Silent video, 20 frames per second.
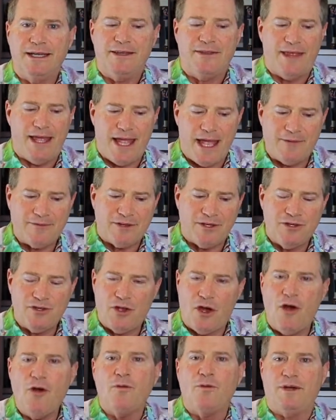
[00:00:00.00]
They have to
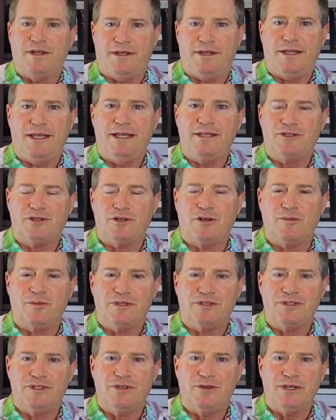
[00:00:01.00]
know what each group
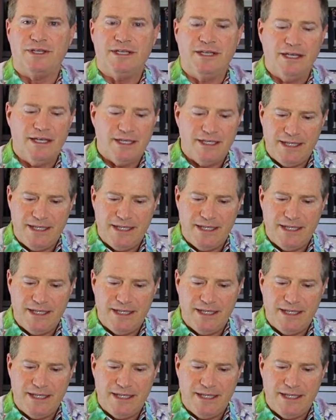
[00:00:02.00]
is doing.